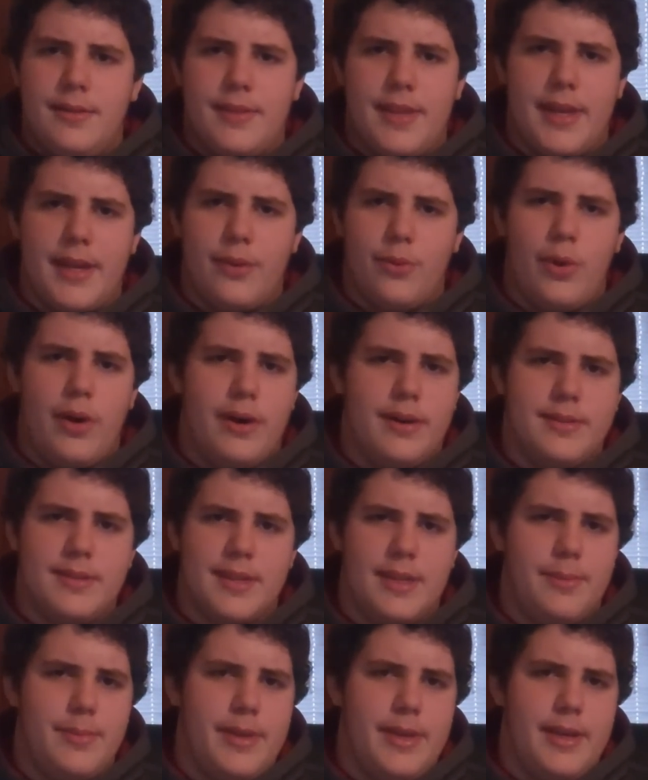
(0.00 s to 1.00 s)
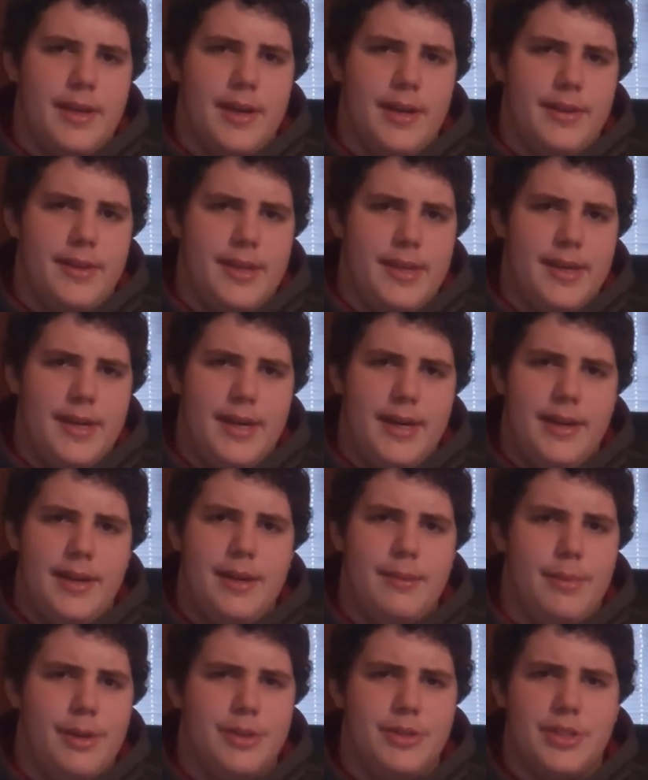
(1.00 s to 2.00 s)
thing where it's going to be on the uh,
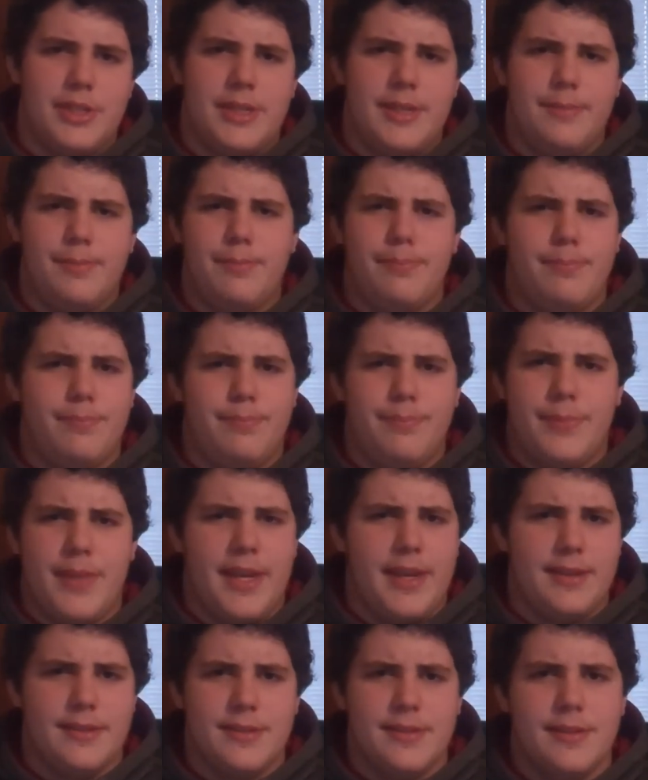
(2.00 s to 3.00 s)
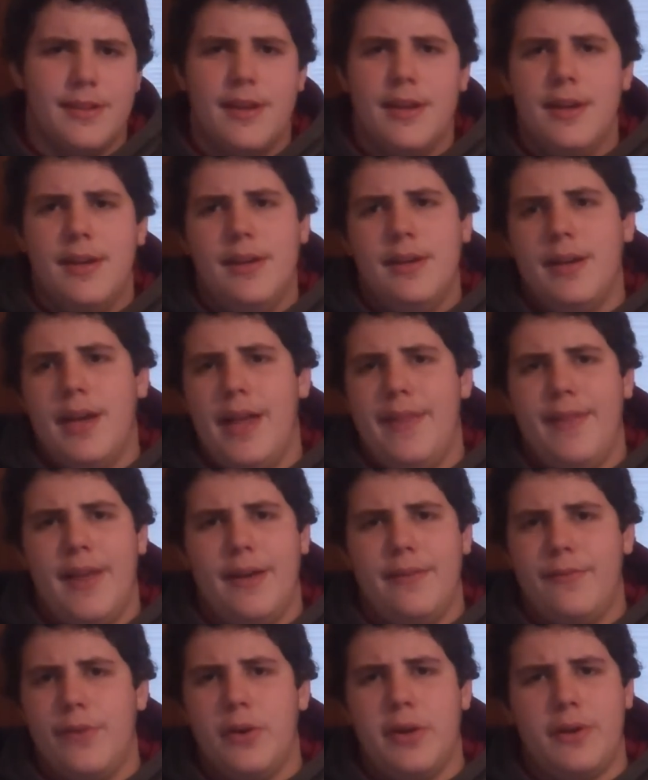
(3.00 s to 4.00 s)
MLG things, and
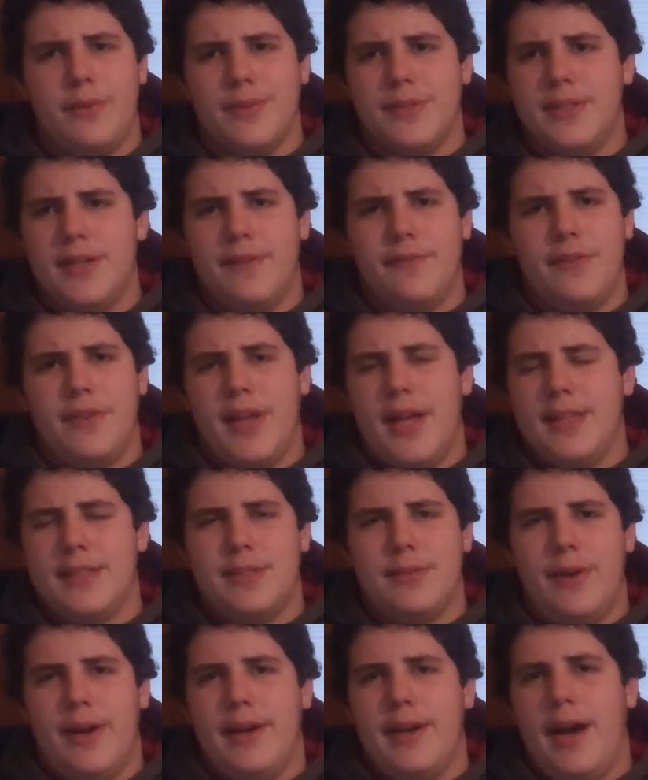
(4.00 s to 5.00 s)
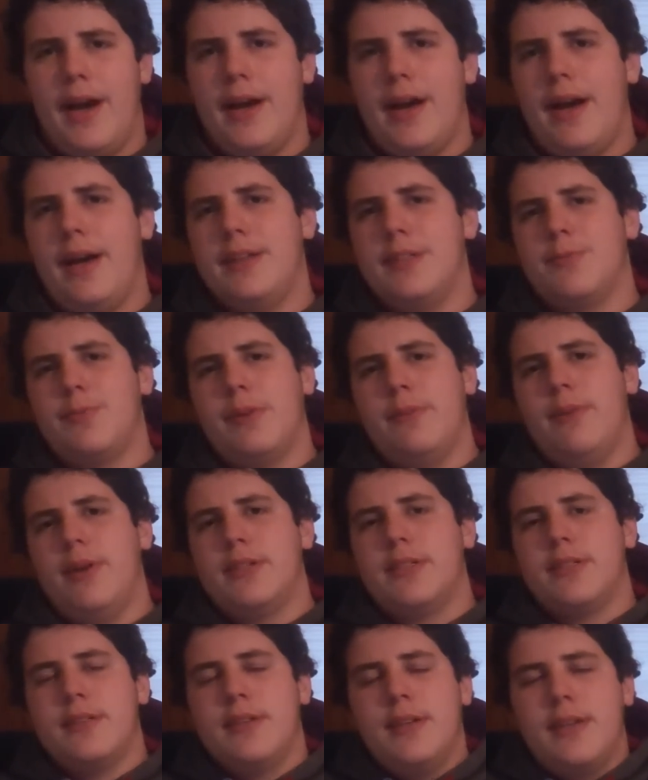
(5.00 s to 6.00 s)
that voting was done for that. So I, I, I just pretty
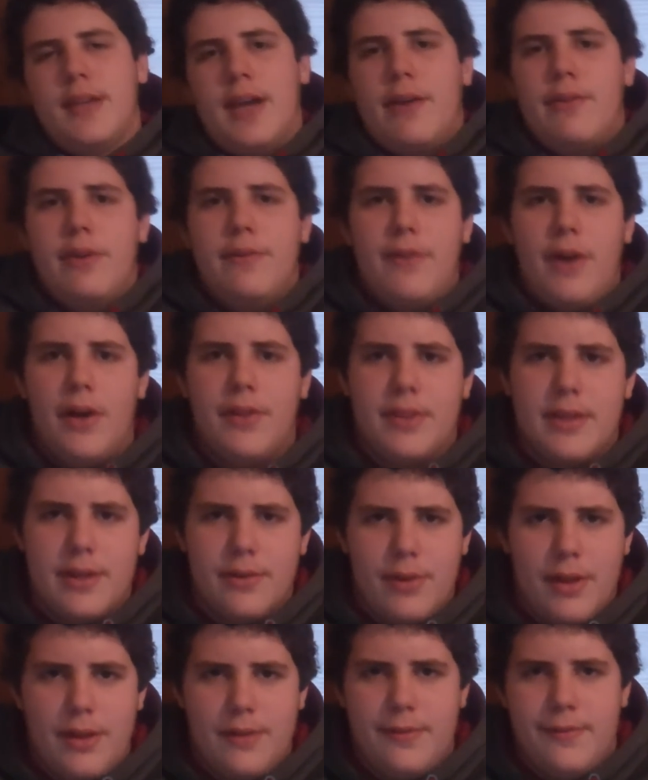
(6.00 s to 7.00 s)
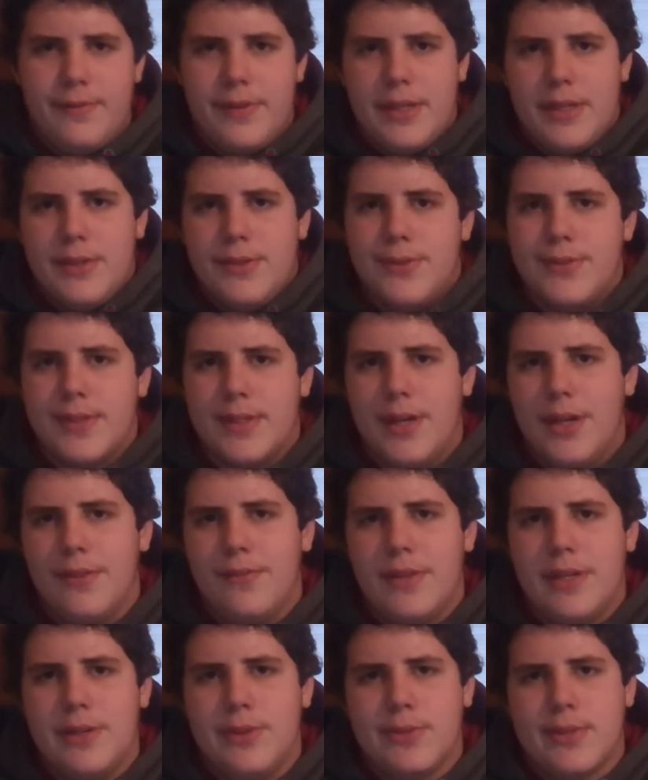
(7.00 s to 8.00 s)
much got rid of all the irrelevant videos and all
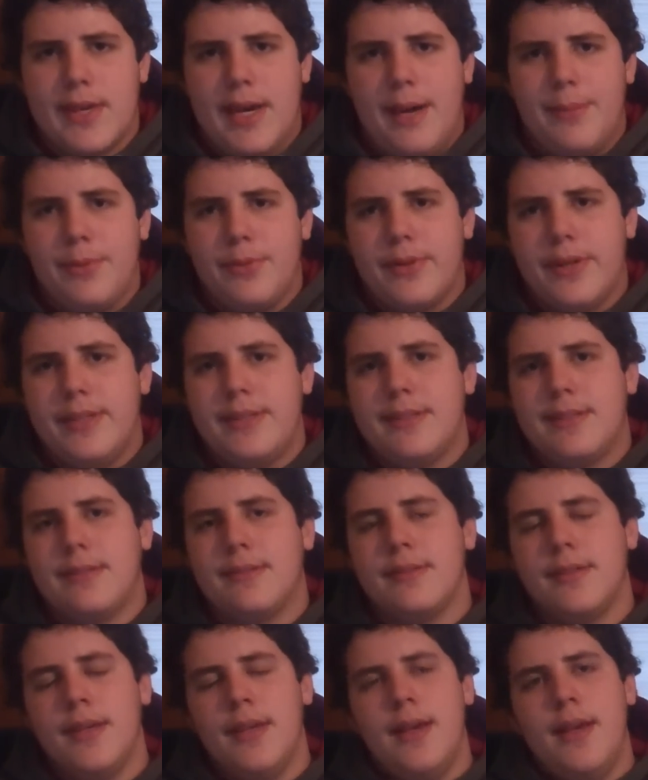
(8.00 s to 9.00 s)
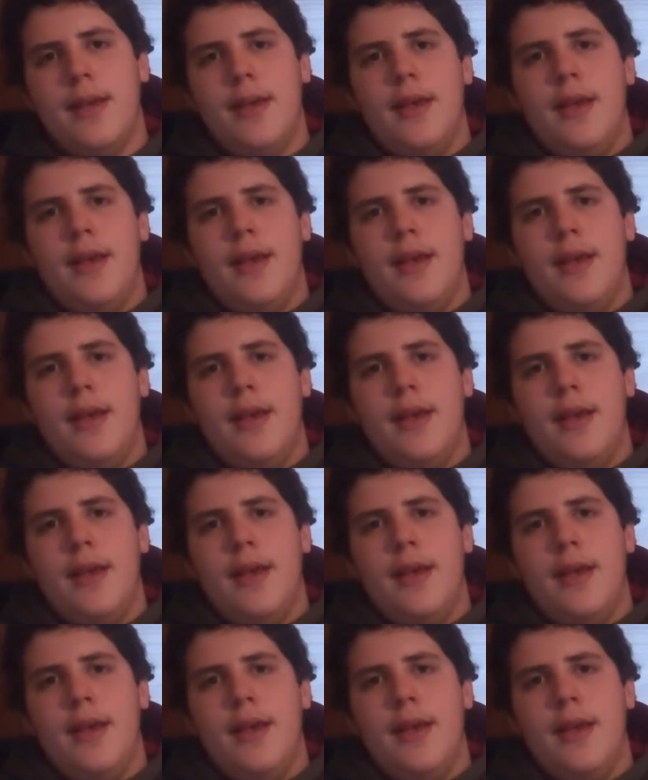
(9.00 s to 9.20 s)
the videos with copyrights.